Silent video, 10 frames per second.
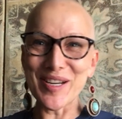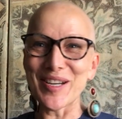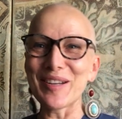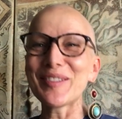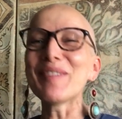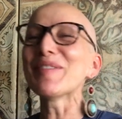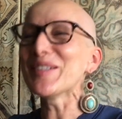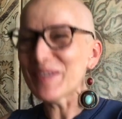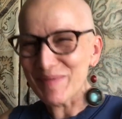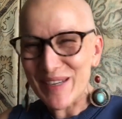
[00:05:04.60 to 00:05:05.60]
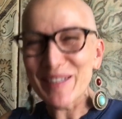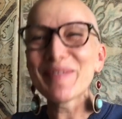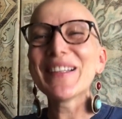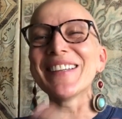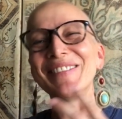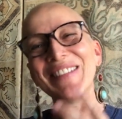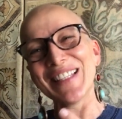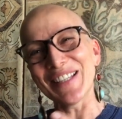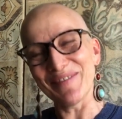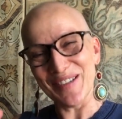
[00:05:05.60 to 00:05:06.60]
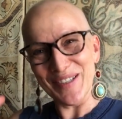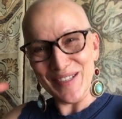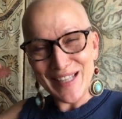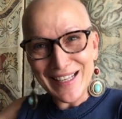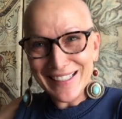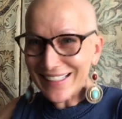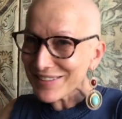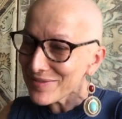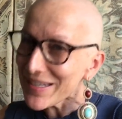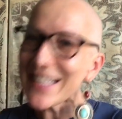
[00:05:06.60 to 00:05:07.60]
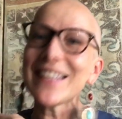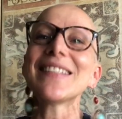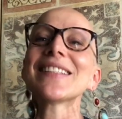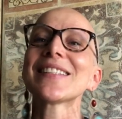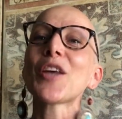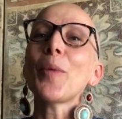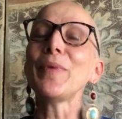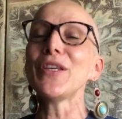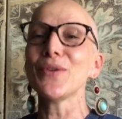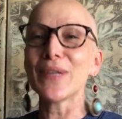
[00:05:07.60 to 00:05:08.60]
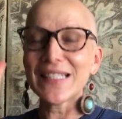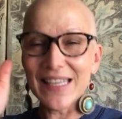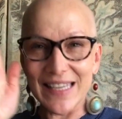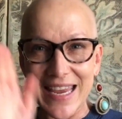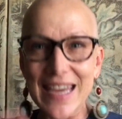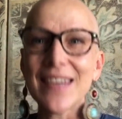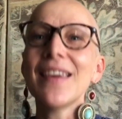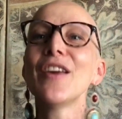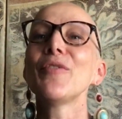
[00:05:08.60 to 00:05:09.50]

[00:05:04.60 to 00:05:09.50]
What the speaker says: I mean when I mean tough on you is that like really stopping you and saying, hey,